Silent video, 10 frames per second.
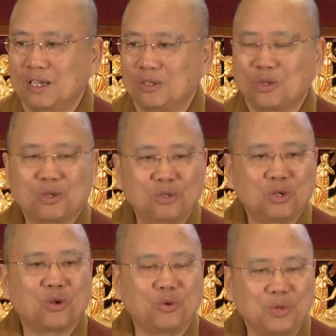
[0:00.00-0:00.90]

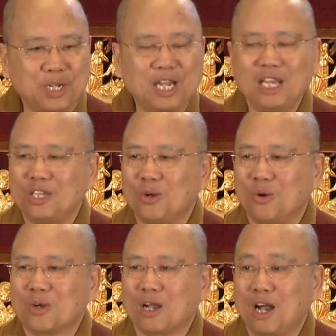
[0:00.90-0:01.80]
You created your
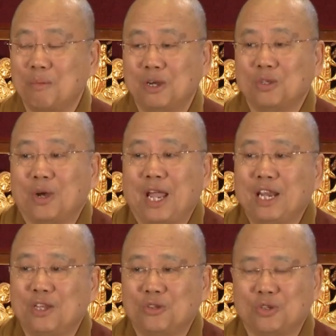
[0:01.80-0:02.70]
own karma, your
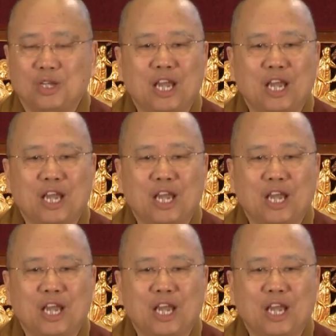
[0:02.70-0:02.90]
energy,